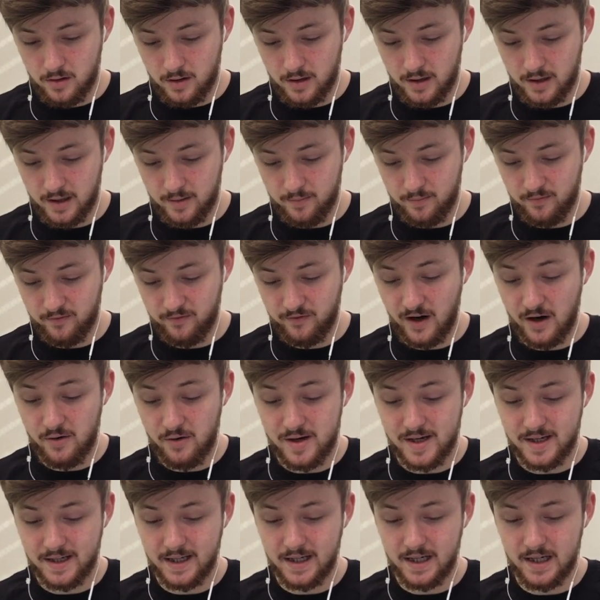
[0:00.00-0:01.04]

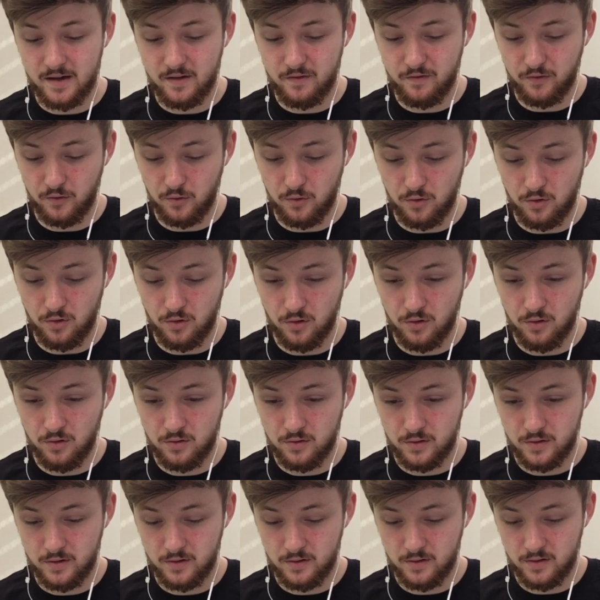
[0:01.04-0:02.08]
very key for
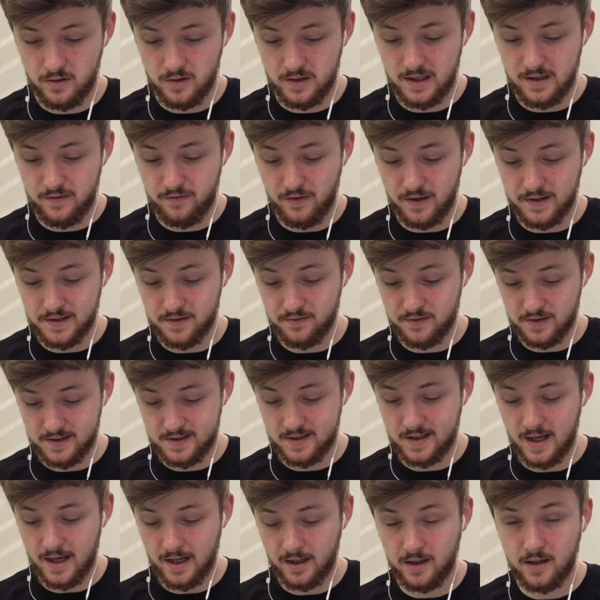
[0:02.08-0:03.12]
the defense of this
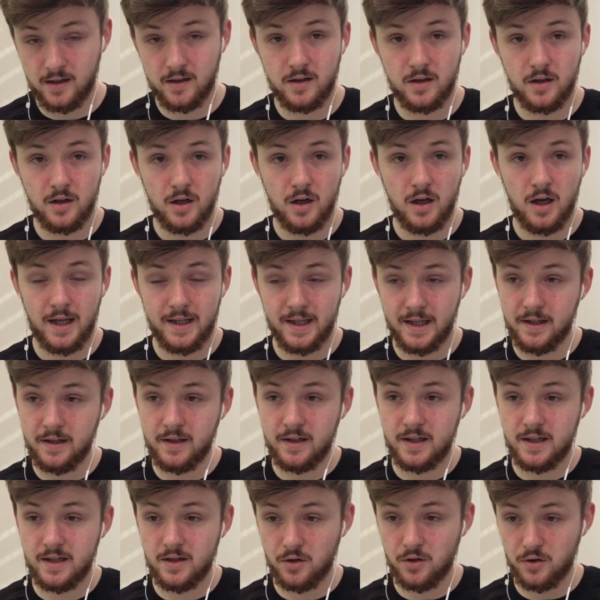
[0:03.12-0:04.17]
deck. And
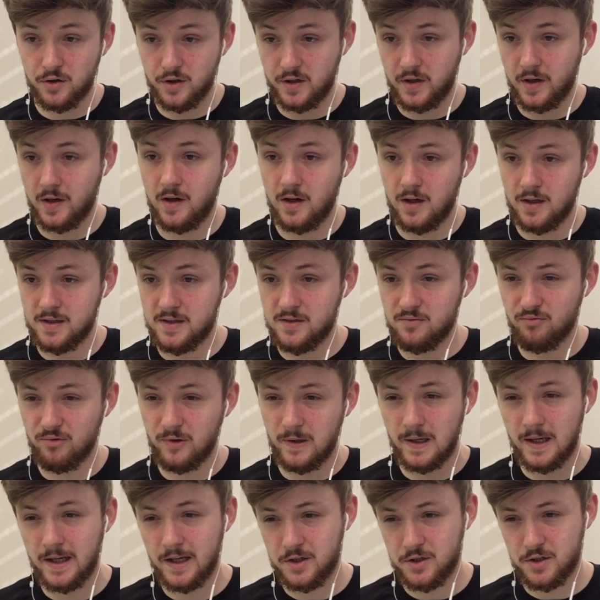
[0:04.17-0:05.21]
then the other cards
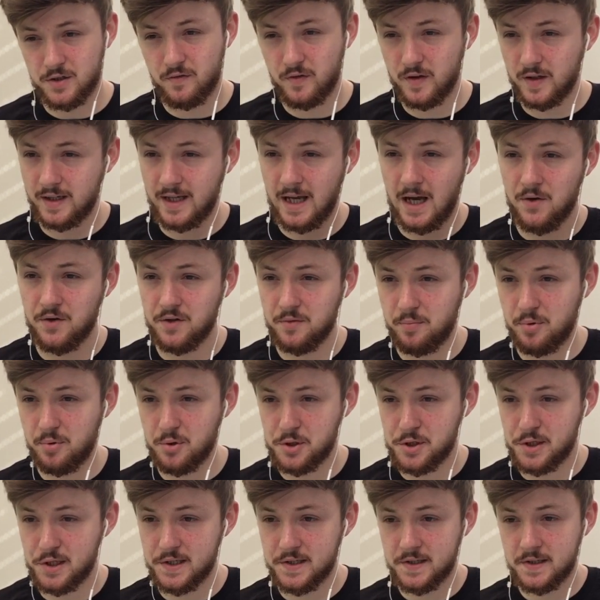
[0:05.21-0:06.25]
really are just for the counter
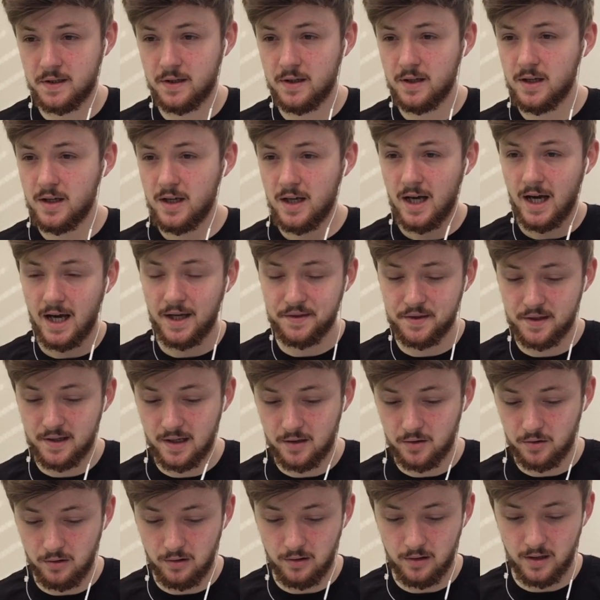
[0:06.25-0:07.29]
pushes and the
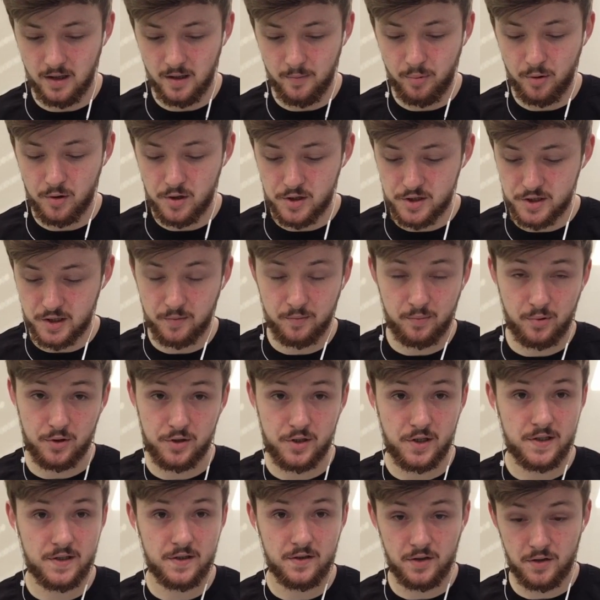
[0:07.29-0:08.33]
little punishing
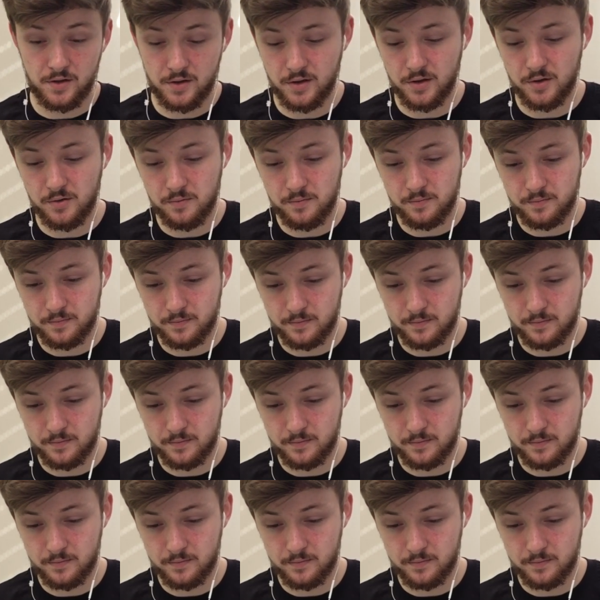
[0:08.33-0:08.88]
pushes that you do.